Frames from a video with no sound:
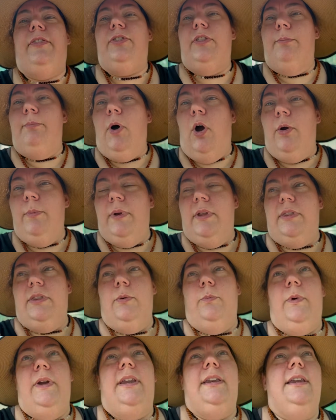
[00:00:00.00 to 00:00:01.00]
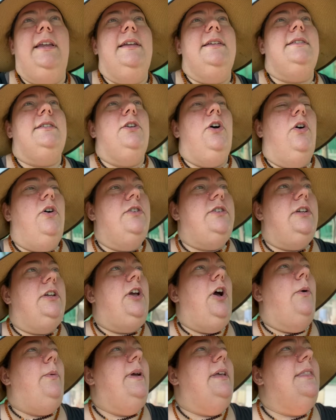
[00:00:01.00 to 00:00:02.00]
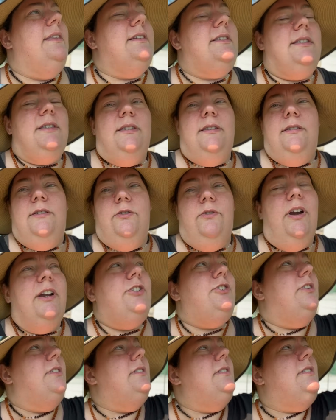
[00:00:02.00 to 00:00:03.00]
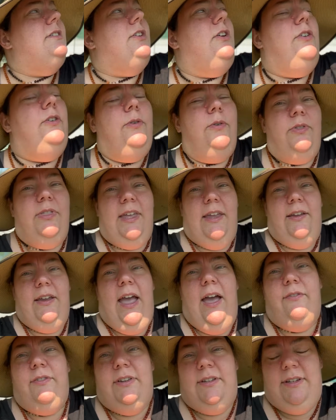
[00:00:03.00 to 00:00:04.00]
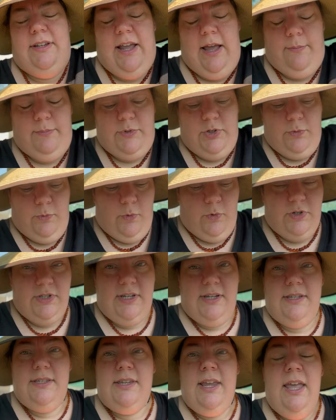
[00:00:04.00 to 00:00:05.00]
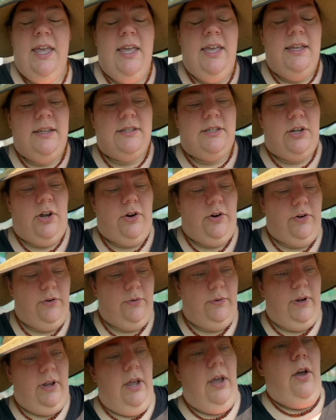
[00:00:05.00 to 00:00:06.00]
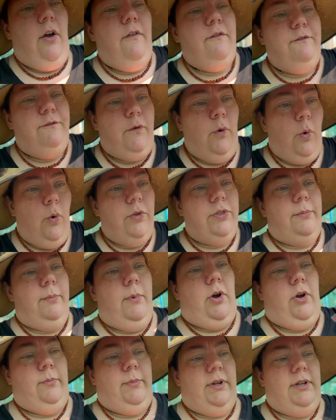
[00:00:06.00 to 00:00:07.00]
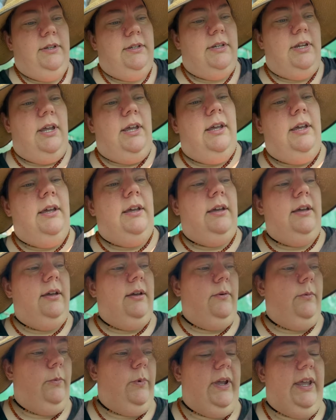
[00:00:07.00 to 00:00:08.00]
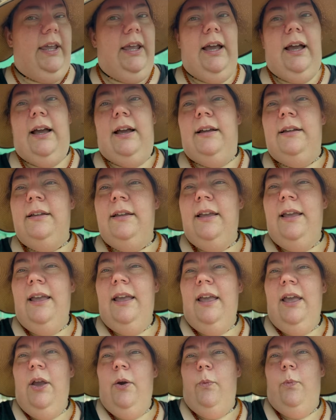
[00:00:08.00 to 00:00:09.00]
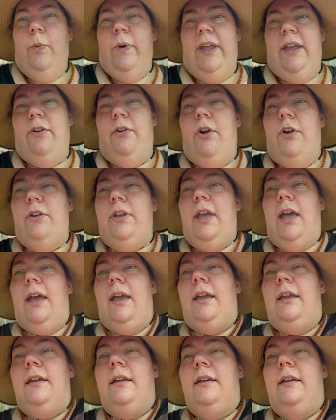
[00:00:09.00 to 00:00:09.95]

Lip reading: the moment, the wind is not going this direction, so they haven't come towards us. So for the moment, we are okay.